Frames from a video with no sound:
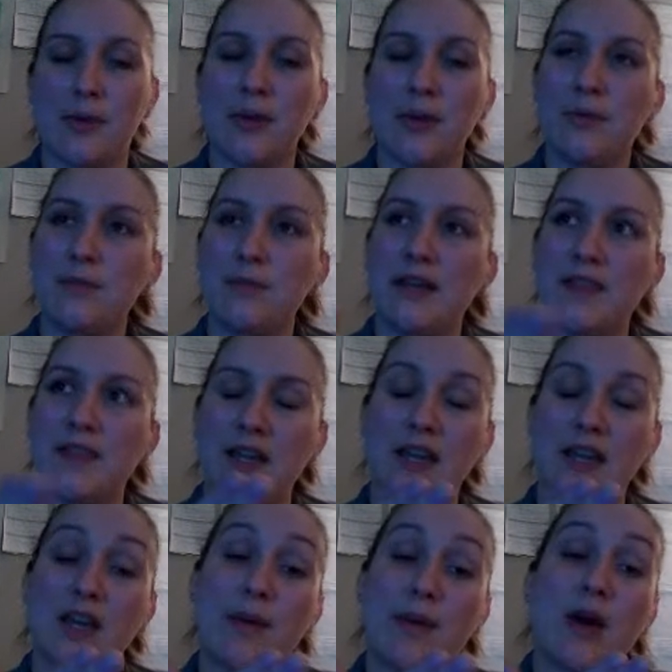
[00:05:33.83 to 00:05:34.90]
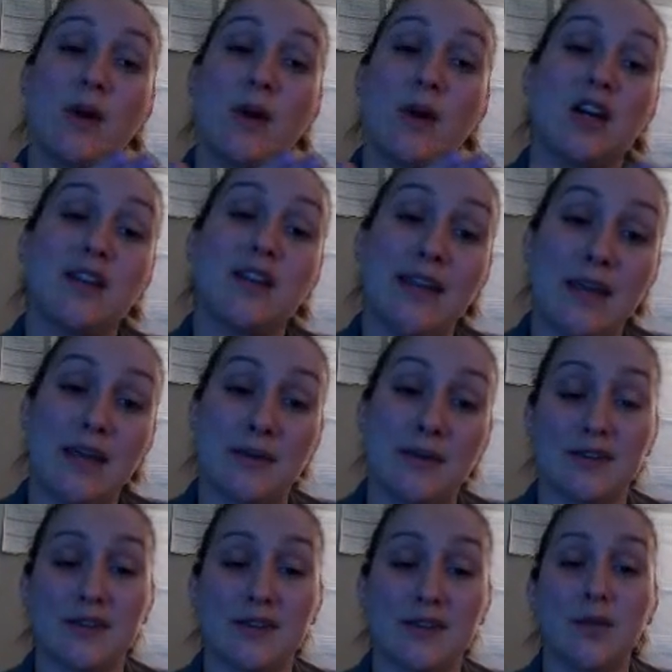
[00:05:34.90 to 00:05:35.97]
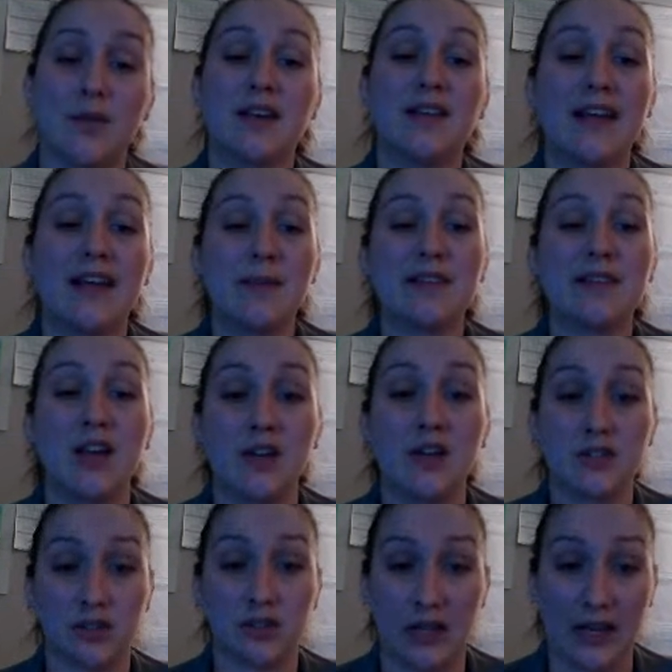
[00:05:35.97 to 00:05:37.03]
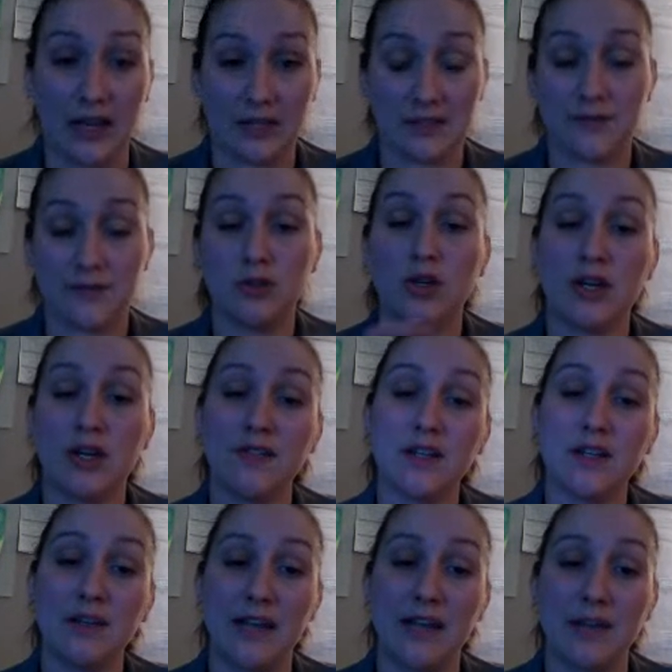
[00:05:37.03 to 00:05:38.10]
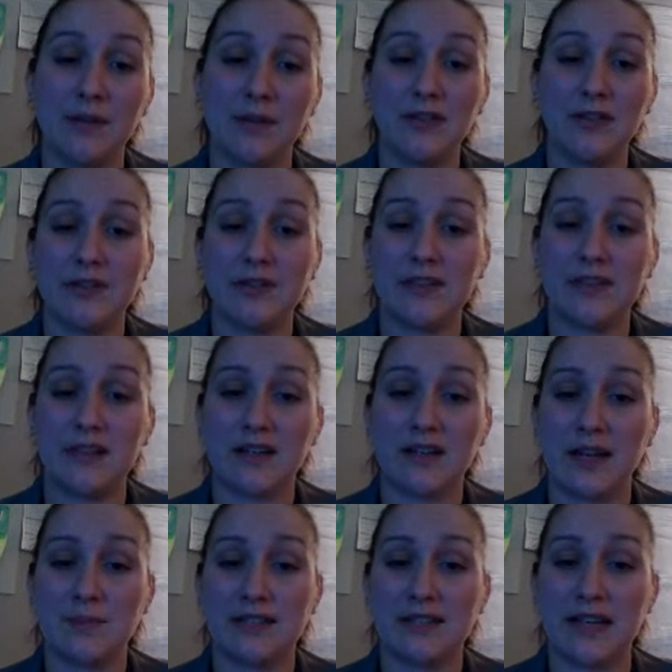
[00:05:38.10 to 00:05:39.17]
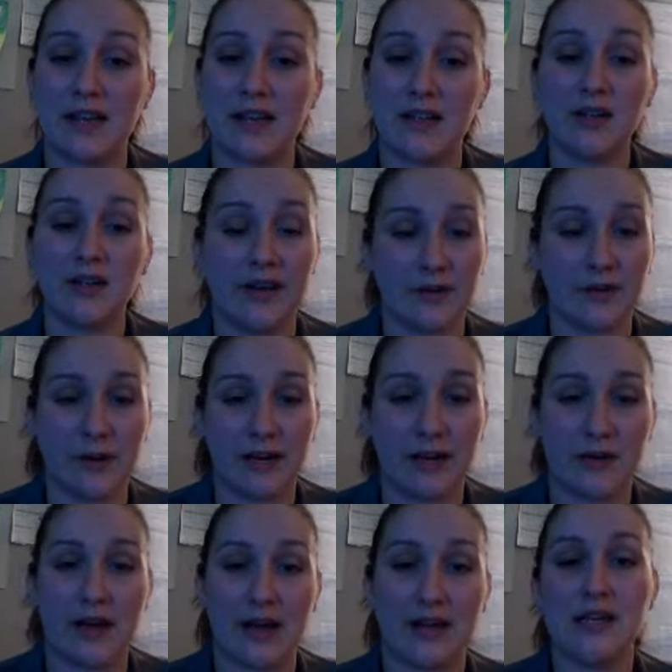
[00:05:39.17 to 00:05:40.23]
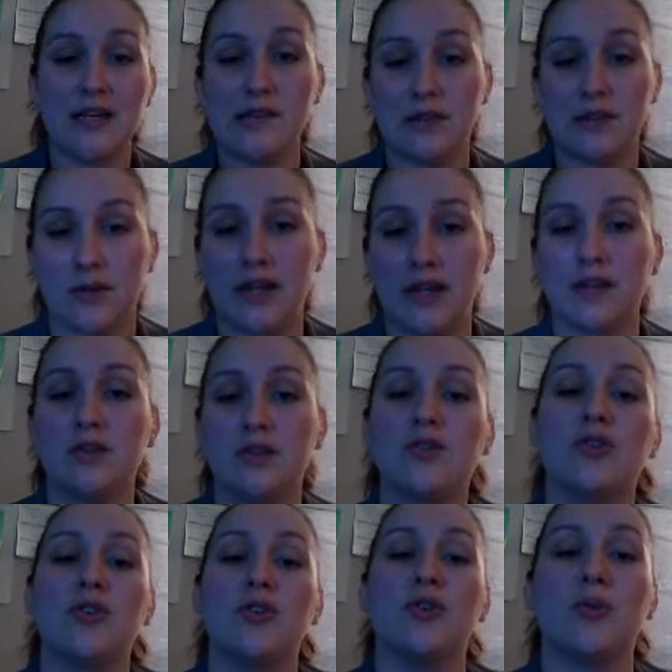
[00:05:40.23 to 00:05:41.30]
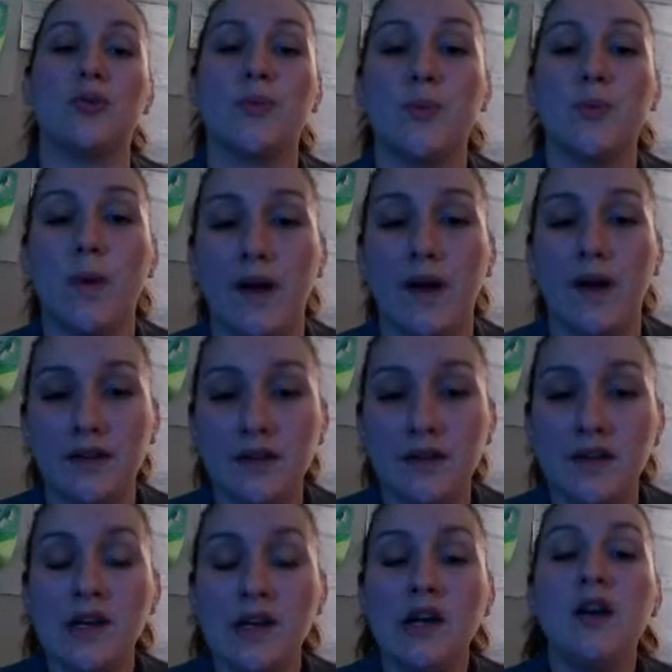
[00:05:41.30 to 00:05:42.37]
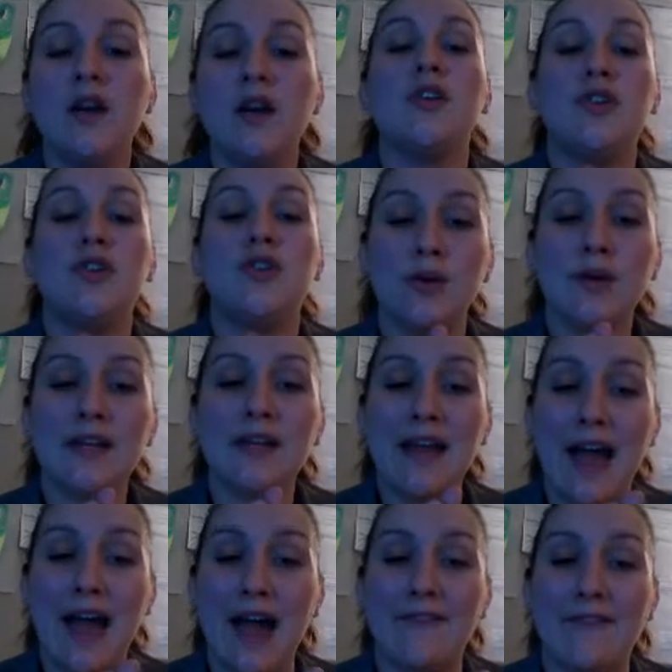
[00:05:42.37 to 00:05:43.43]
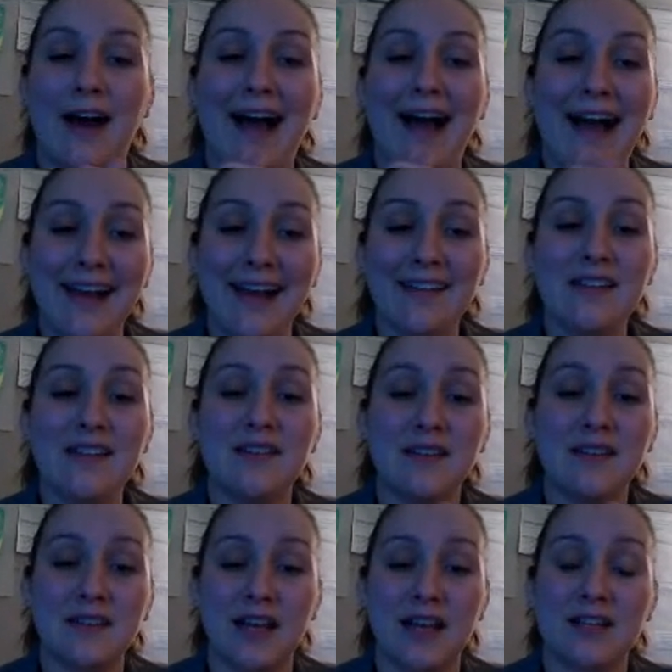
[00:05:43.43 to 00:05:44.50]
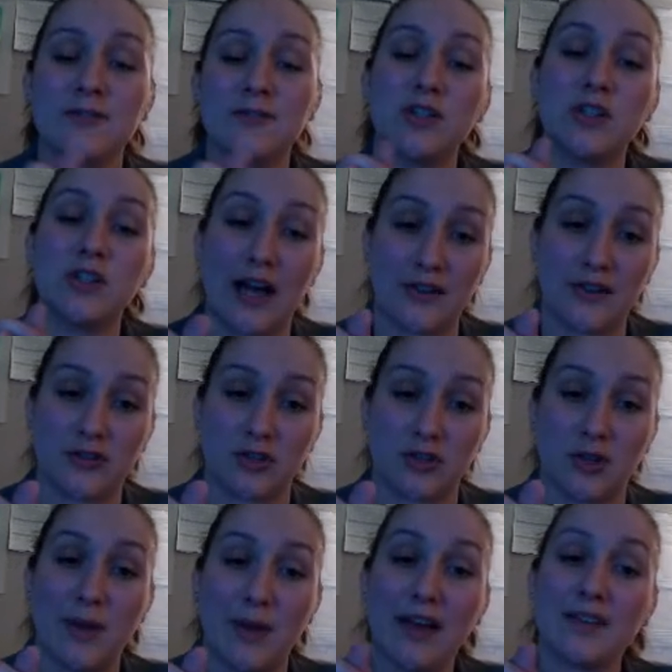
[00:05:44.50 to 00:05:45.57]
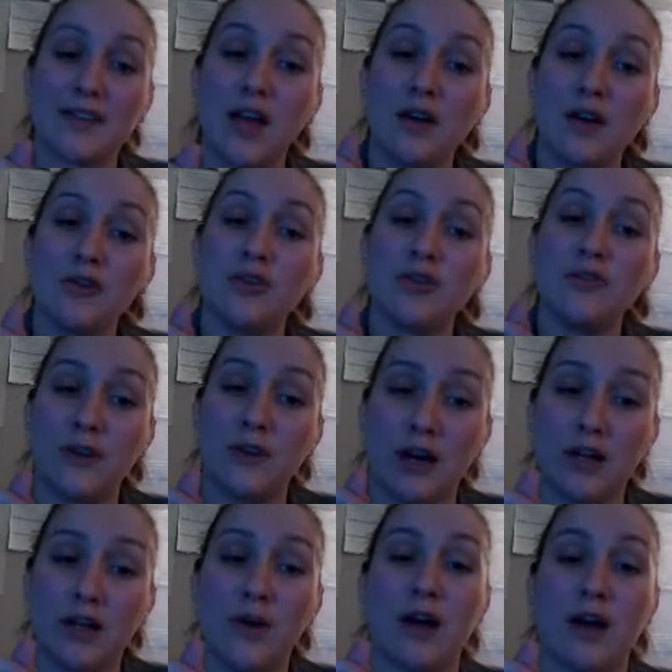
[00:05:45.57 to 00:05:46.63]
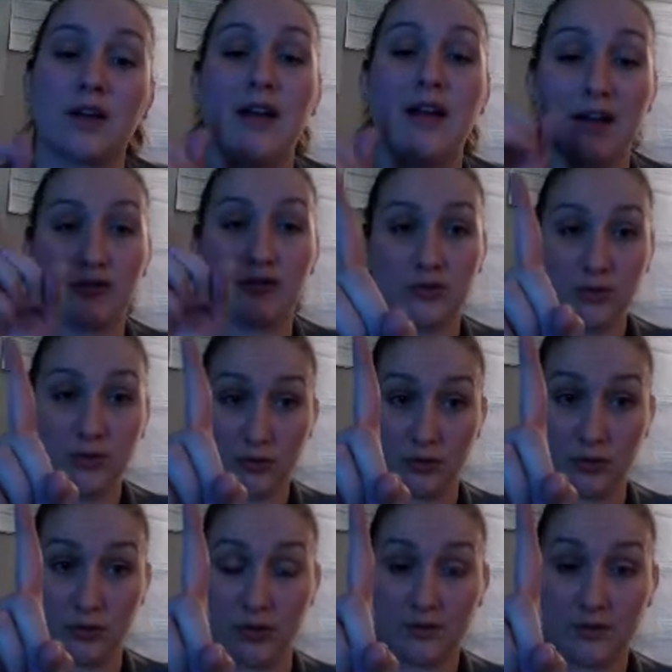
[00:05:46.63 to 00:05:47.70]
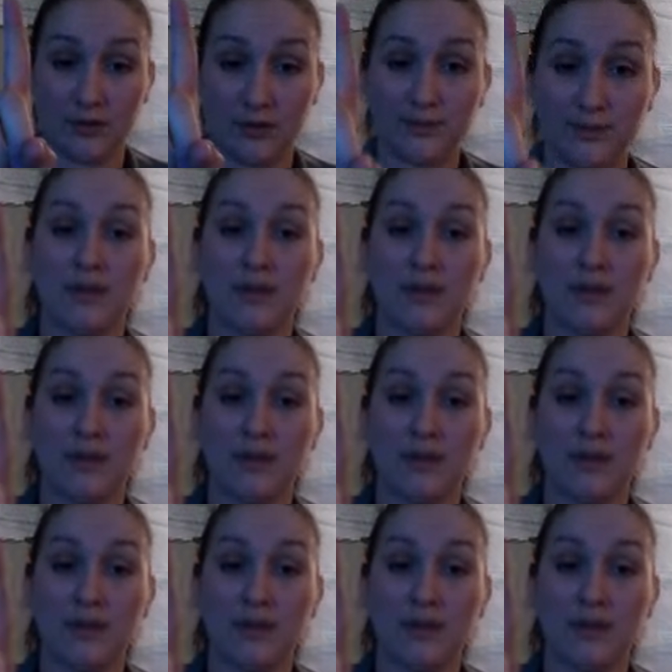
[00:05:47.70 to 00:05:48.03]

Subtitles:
we would be thinking about what our claim is. So the claim is underlined. If you look at the claim, let's read the claim together. Everybody ready? 3, 2, 1. You can have a highly successful classroom as long as you follow our classroom rules,